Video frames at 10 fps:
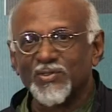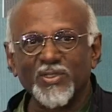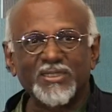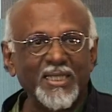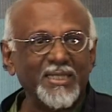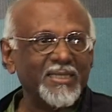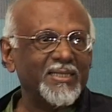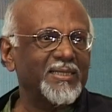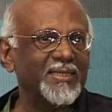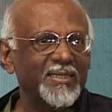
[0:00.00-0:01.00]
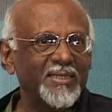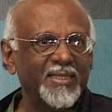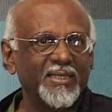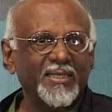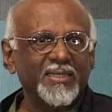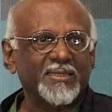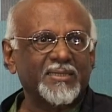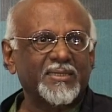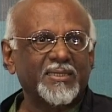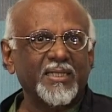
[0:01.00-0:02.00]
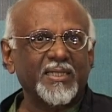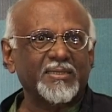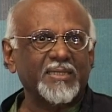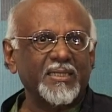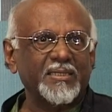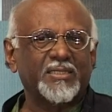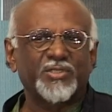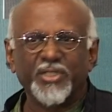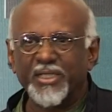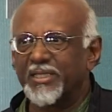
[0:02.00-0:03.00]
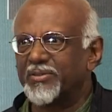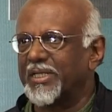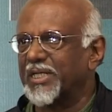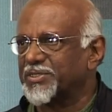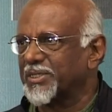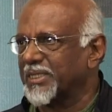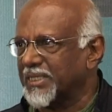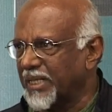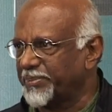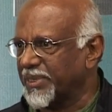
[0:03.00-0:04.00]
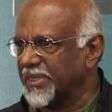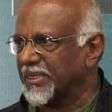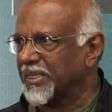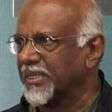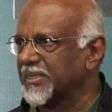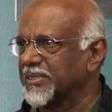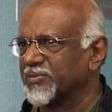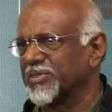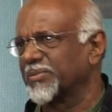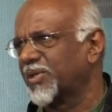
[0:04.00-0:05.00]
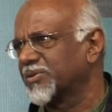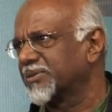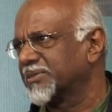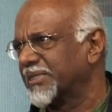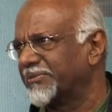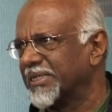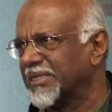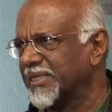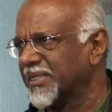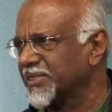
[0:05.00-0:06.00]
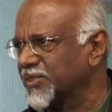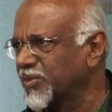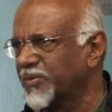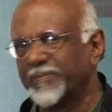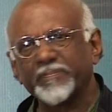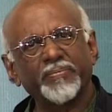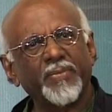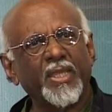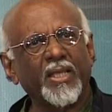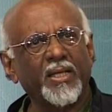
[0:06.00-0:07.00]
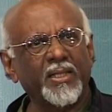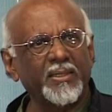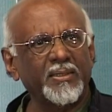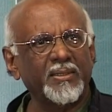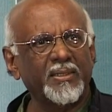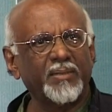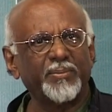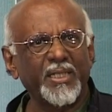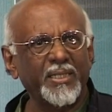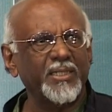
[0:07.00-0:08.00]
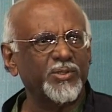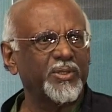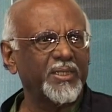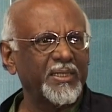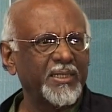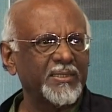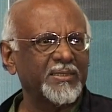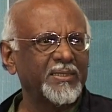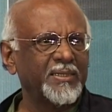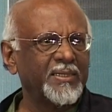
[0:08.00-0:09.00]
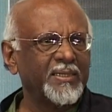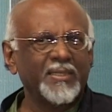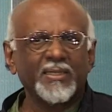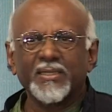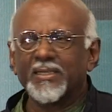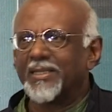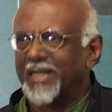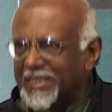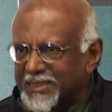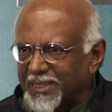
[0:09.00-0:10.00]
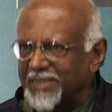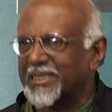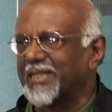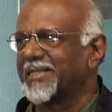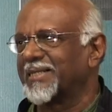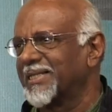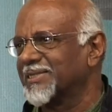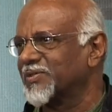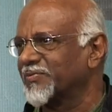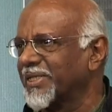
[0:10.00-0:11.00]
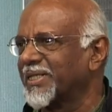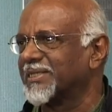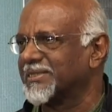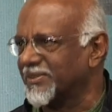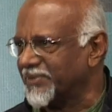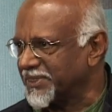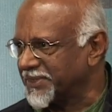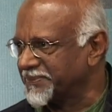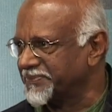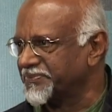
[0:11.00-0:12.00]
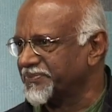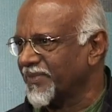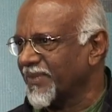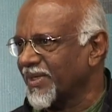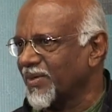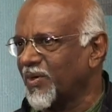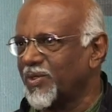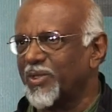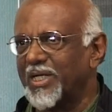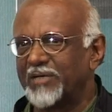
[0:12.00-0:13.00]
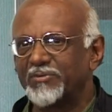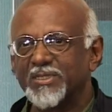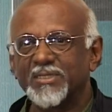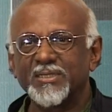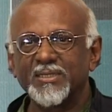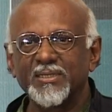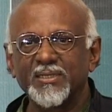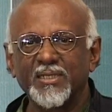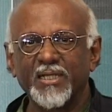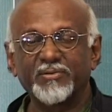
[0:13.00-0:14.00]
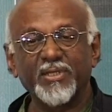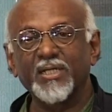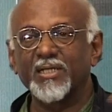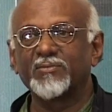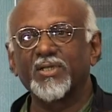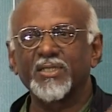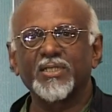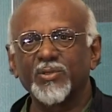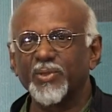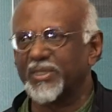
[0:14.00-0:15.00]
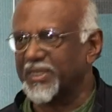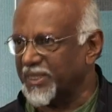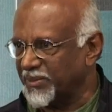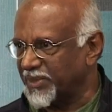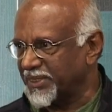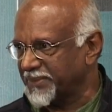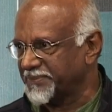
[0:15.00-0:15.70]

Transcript: it's like it's like a chain reaction that happened, and this was about 17 years ago. And the media today is nicely sanitized of any arts coverage. All you have is everything converted into entertainment.